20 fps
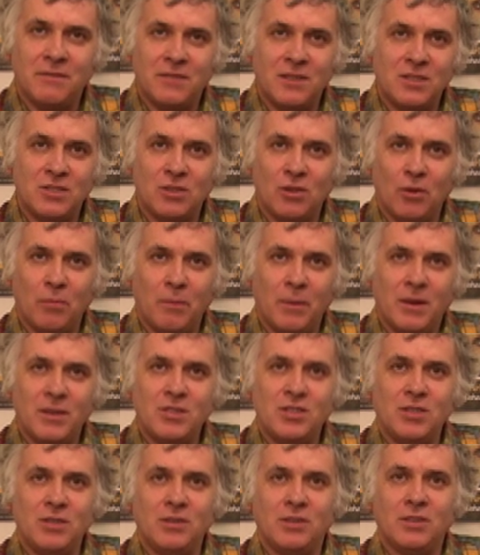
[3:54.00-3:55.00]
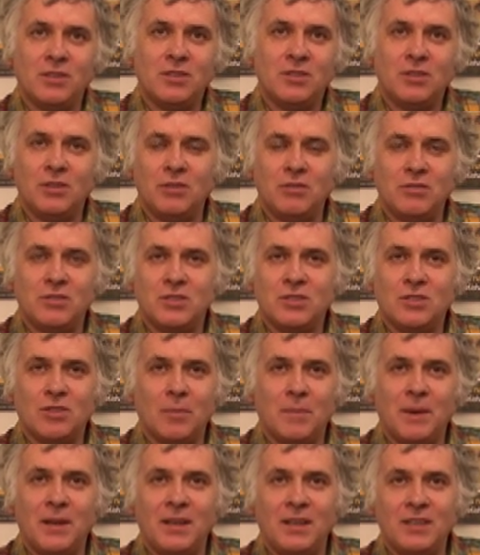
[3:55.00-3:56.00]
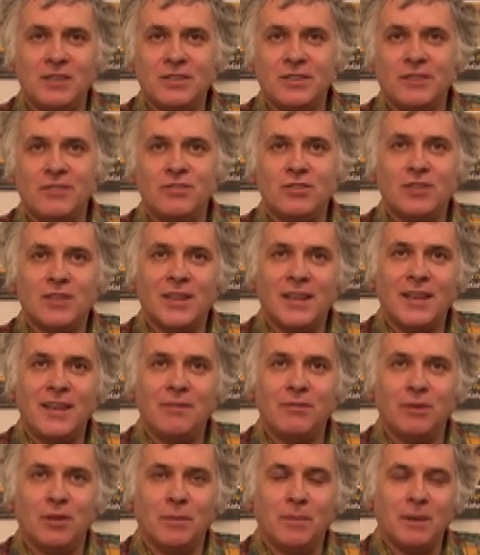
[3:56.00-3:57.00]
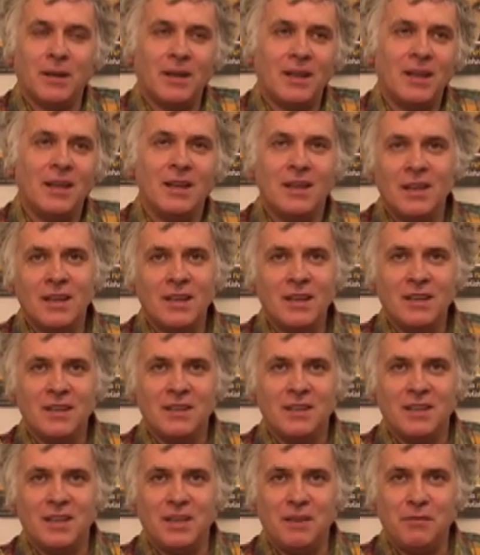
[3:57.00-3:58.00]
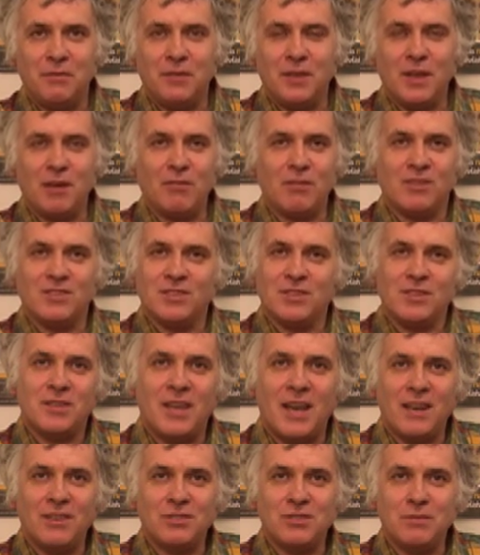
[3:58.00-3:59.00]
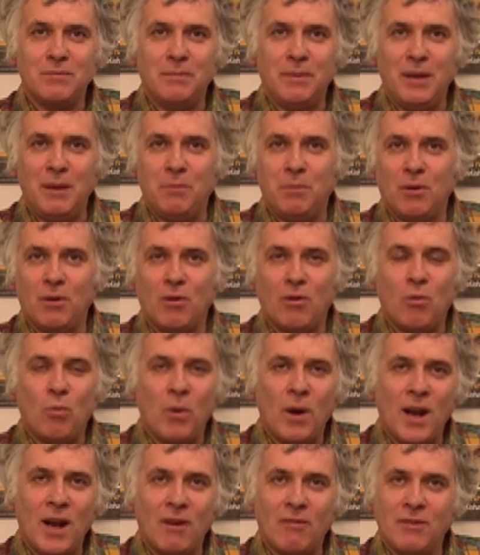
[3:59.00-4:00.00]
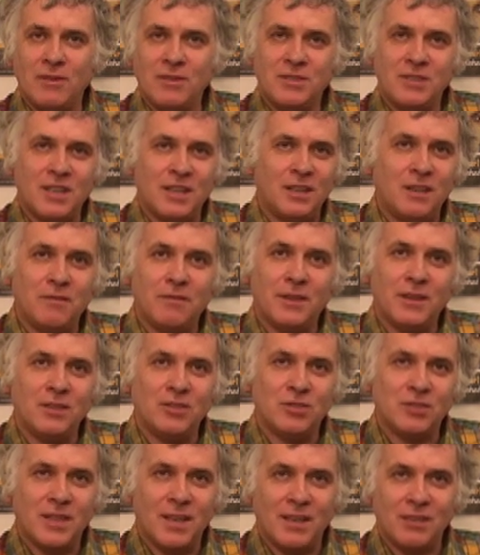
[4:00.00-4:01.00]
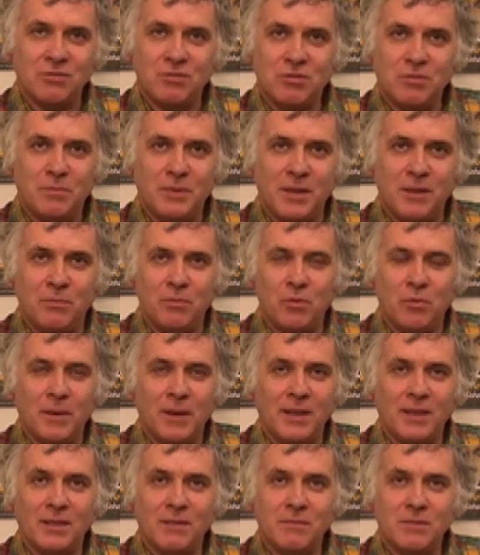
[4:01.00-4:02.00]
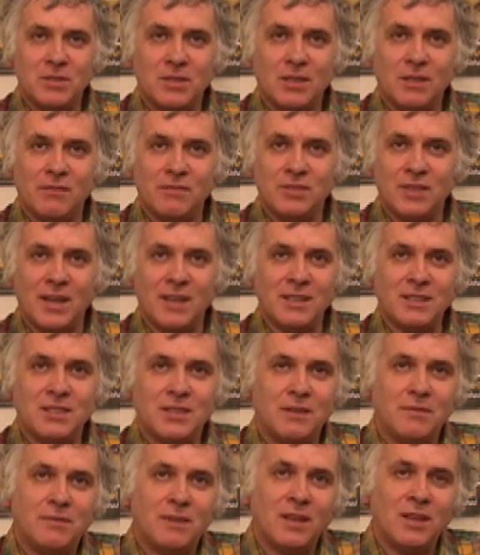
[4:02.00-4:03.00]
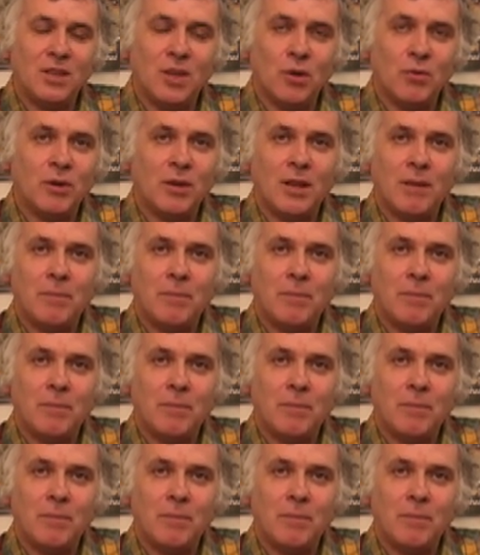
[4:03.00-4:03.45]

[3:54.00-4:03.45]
there's not much you can do to stop any social evil. But if there is 1,000 people are aware and 10 of those 1,000 people make themselves active, then you're in a